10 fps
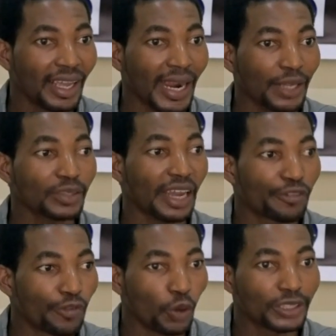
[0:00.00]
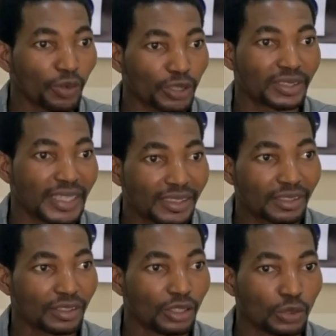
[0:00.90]
cannot afford what it
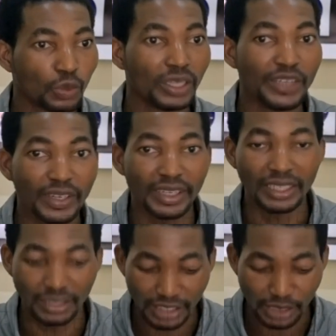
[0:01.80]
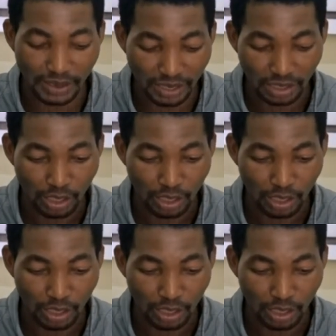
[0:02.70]
takes to live in these places.